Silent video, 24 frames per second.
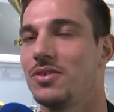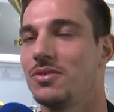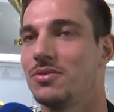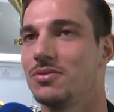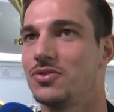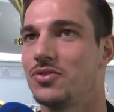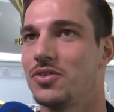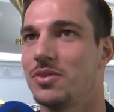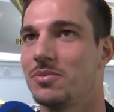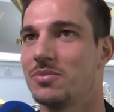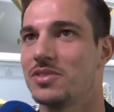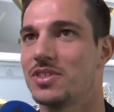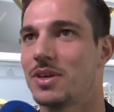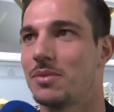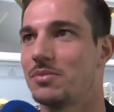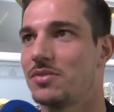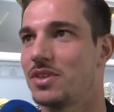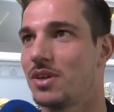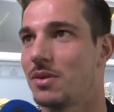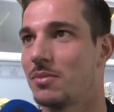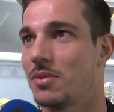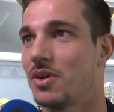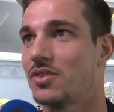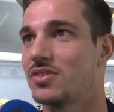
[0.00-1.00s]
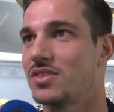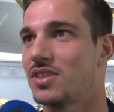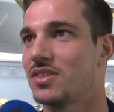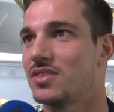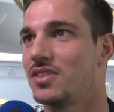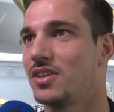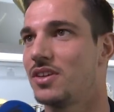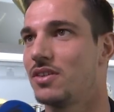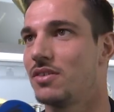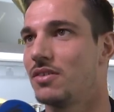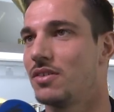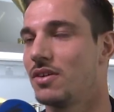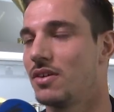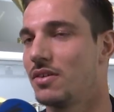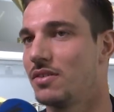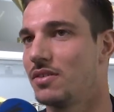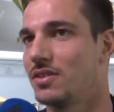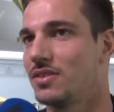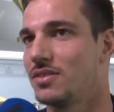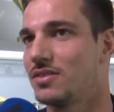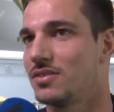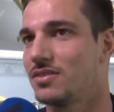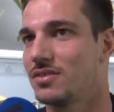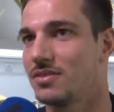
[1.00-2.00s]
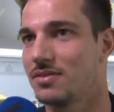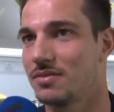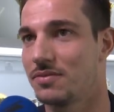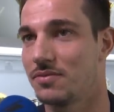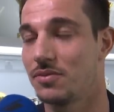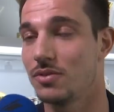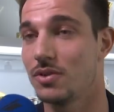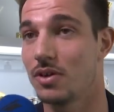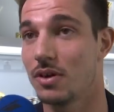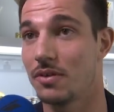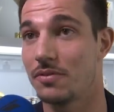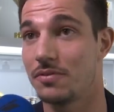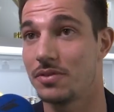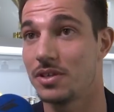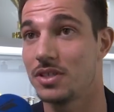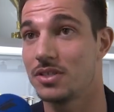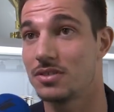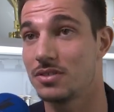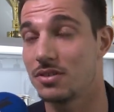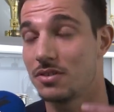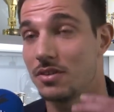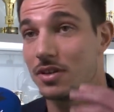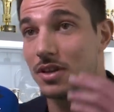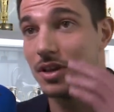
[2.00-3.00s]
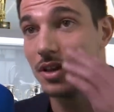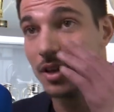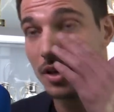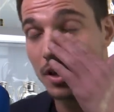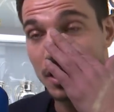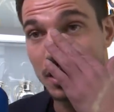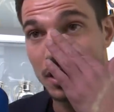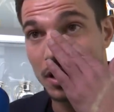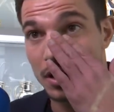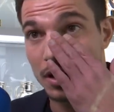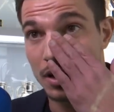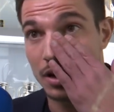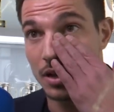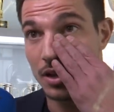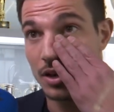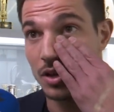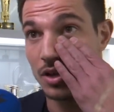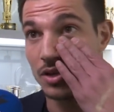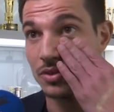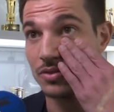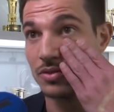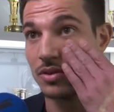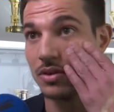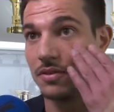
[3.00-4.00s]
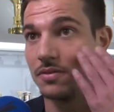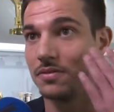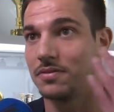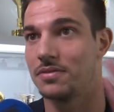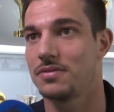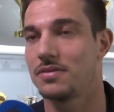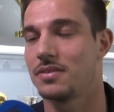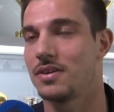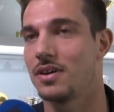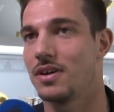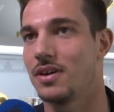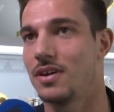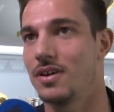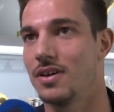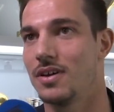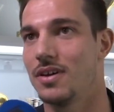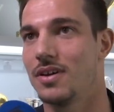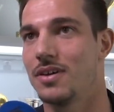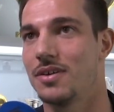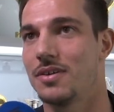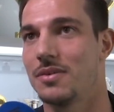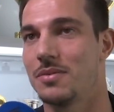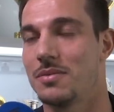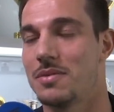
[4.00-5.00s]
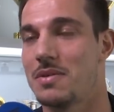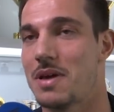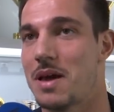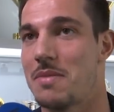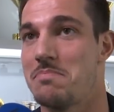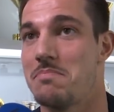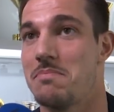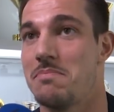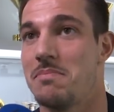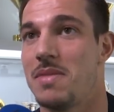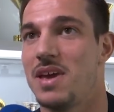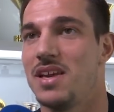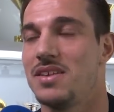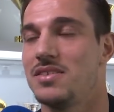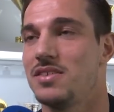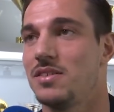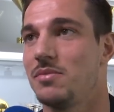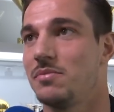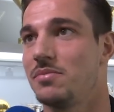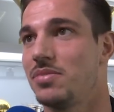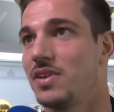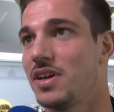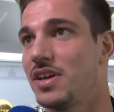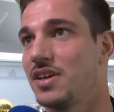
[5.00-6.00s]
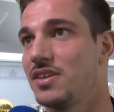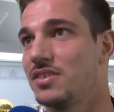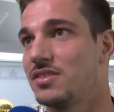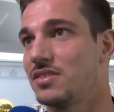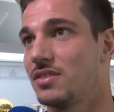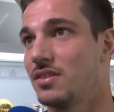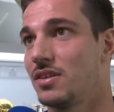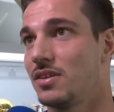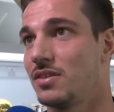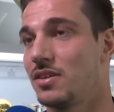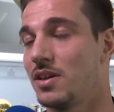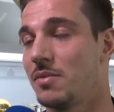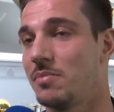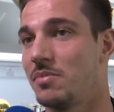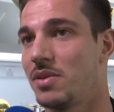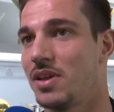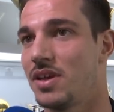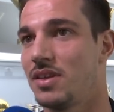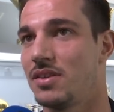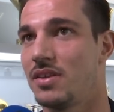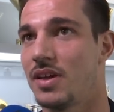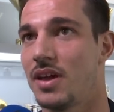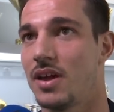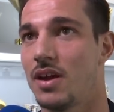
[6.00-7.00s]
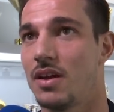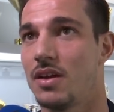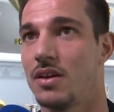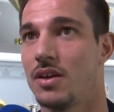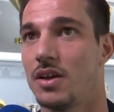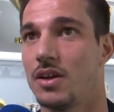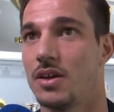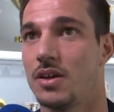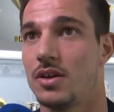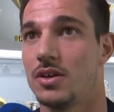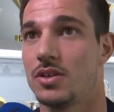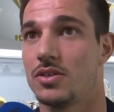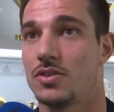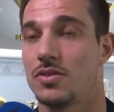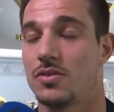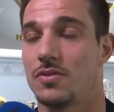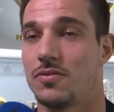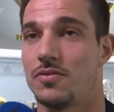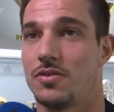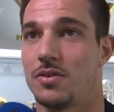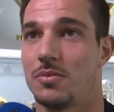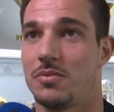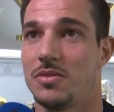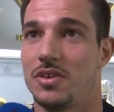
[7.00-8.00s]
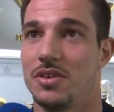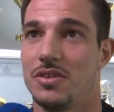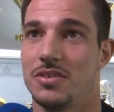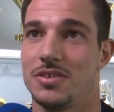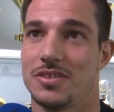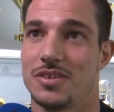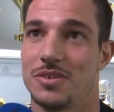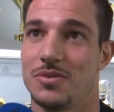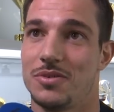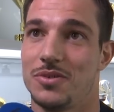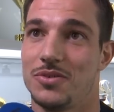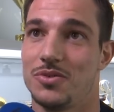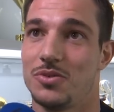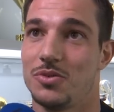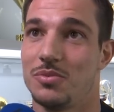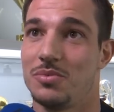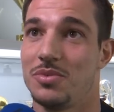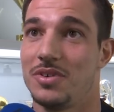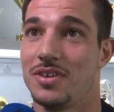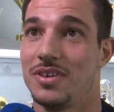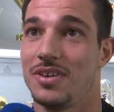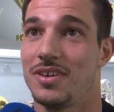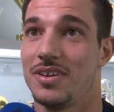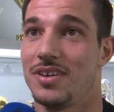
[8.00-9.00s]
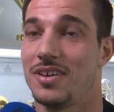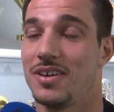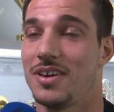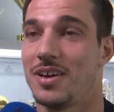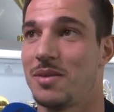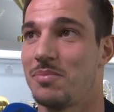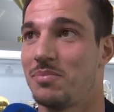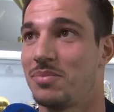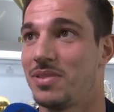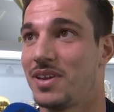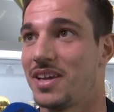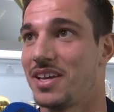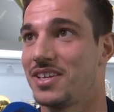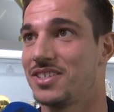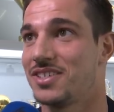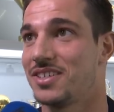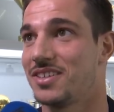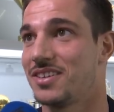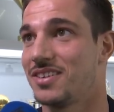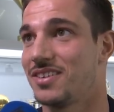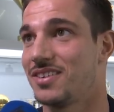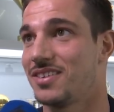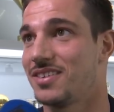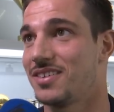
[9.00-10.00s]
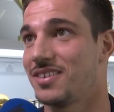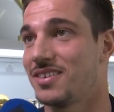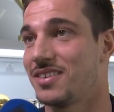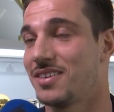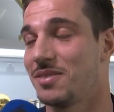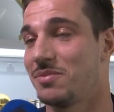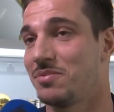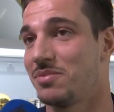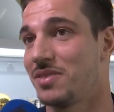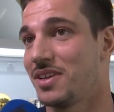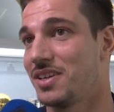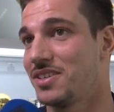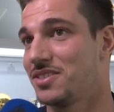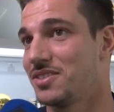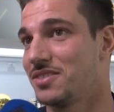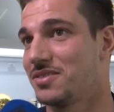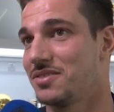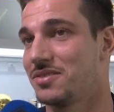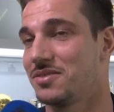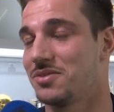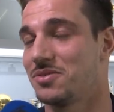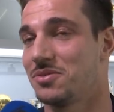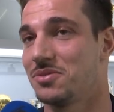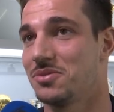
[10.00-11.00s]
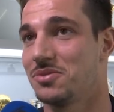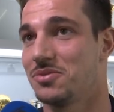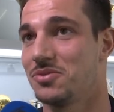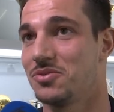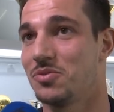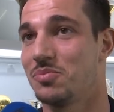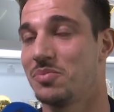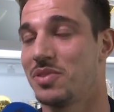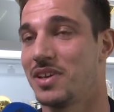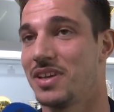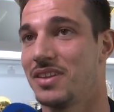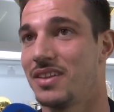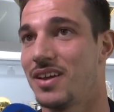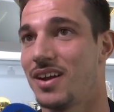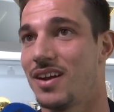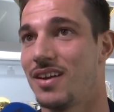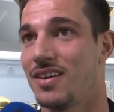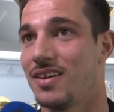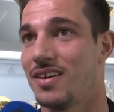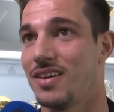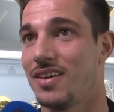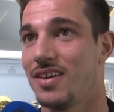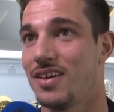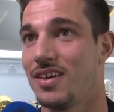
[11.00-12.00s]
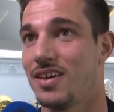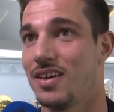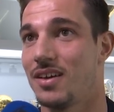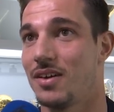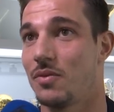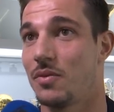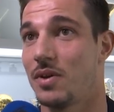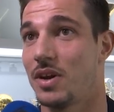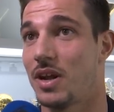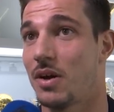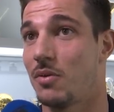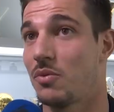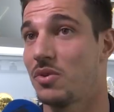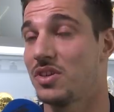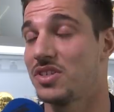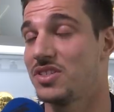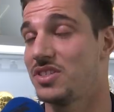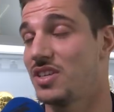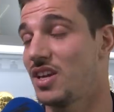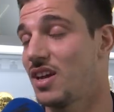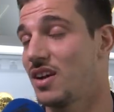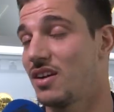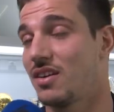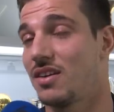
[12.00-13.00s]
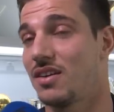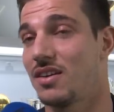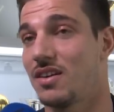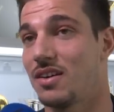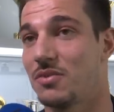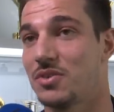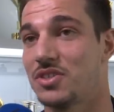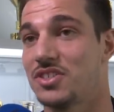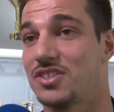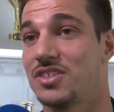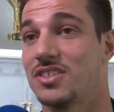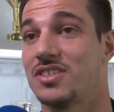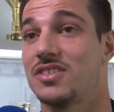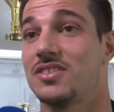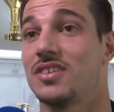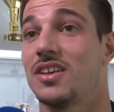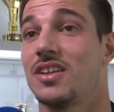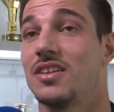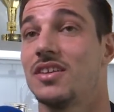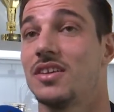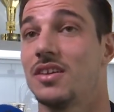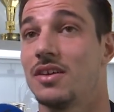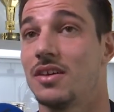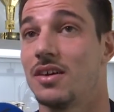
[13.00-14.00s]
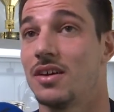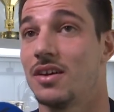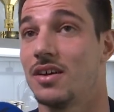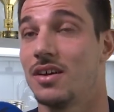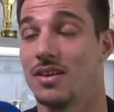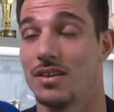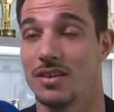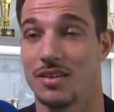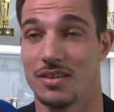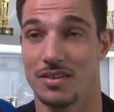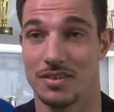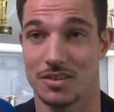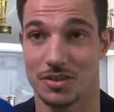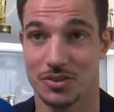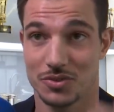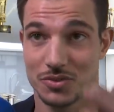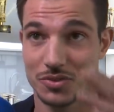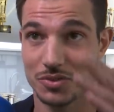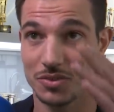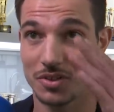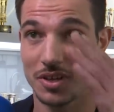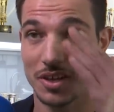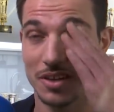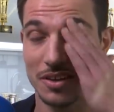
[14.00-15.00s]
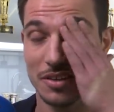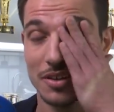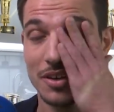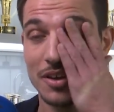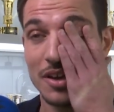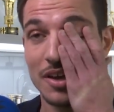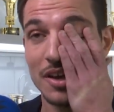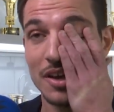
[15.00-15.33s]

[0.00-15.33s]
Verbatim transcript: you dream something about San Siro now it's full of history a lot of uh, amazing players uh, they play there so for me it's going to be a, a, pleasure a pleasure to, to play there when I was young I was just telling uh, today